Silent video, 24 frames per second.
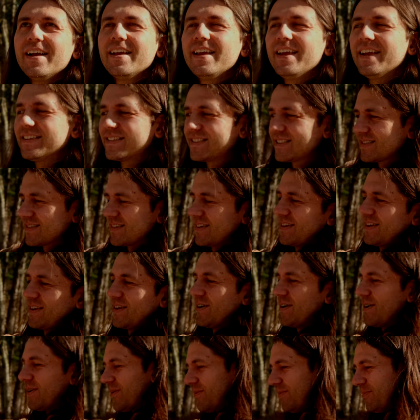it's
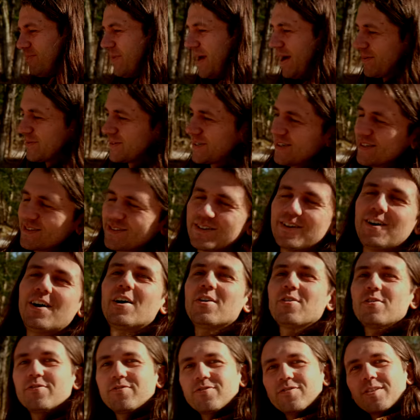your mount is
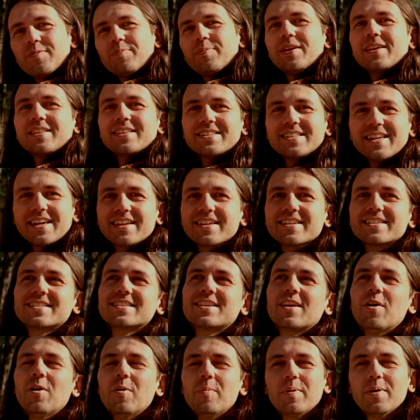auto flipping the
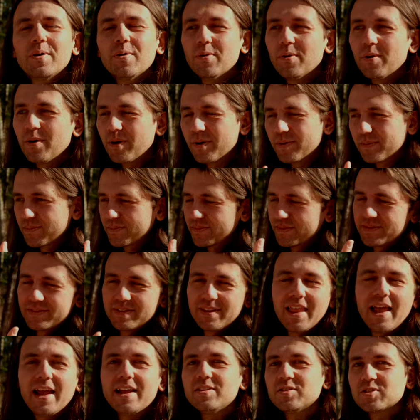telescope or
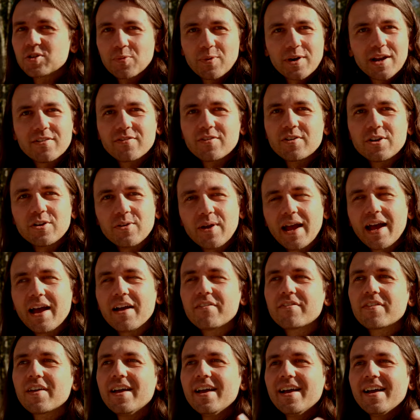lens or whatever you
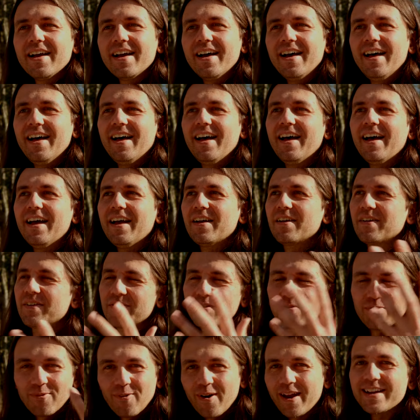have uh,
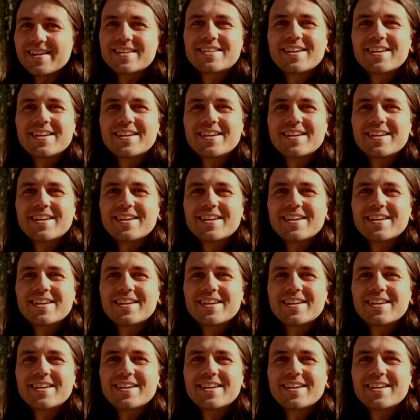right